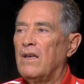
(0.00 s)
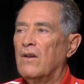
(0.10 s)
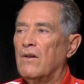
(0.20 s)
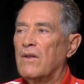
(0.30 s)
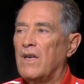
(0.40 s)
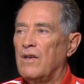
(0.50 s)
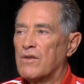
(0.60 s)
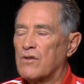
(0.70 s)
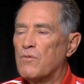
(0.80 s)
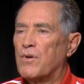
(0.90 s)
You know, he
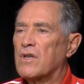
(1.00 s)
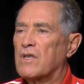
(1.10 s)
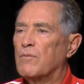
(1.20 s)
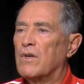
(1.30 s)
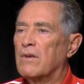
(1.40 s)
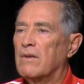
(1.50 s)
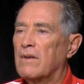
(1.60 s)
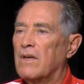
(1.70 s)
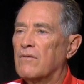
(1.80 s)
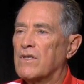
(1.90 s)
was so personable.
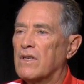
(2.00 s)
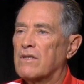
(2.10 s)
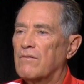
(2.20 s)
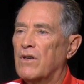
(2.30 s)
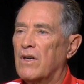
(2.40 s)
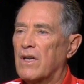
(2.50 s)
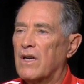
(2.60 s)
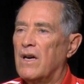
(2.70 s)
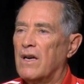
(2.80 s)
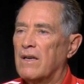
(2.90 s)
He was just very
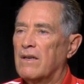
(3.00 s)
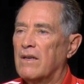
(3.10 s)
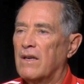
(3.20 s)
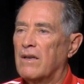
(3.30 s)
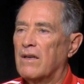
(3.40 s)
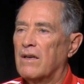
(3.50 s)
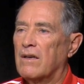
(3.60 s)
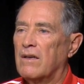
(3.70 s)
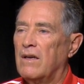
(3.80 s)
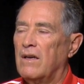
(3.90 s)
kind and
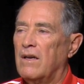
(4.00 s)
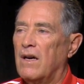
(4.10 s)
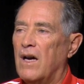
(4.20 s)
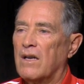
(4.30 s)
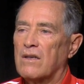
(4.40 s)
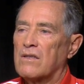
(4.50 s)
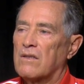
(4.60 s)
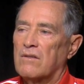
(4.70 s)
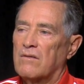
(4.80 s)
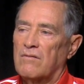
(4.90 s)
uh,
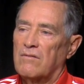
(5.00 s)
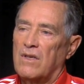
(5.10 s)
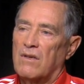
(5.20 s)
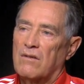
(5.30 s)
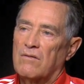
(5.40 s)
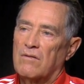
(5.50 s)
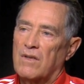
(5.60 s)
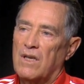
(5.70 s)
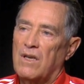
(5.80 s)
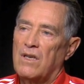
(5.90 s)
honest, and, you know,
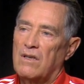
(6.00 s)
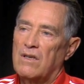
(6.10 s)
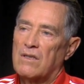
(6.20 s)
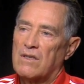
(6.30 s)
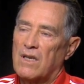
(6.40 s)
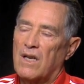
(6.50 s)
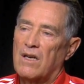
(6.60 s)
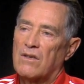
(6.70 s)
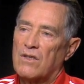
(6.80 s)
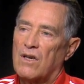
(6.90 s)
he, he sat
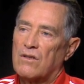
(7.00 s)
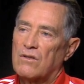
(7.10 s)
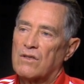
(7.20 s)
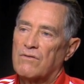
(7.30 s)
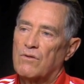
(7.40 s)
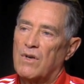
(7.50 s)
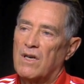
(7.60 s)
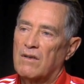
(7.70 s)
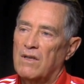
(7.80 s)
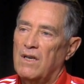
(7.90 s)
down and talked to us for a
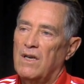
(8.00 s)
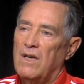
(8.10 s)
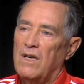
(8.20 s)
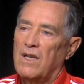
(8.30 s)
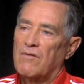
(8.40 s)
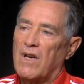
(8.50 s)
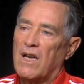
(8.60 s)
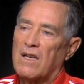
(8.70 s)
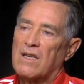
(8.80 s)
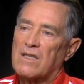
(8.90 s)
while,
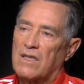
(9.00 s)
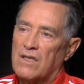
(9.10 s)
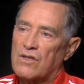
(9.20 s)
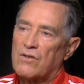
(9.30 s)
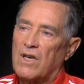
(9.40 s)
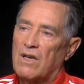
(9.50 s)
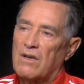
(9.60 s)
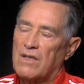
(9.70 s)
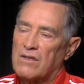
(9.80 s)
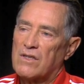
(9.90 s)
invited us in his trailer,
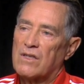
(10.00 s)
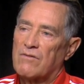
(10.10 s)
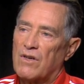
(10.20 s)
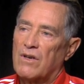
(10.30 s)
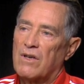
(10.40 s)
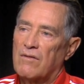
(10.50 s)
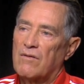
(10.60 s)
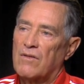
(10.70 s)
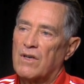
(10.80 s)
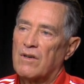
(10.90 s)
and he's just very,
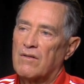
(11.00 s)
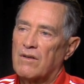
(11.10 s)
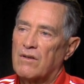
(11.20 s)
very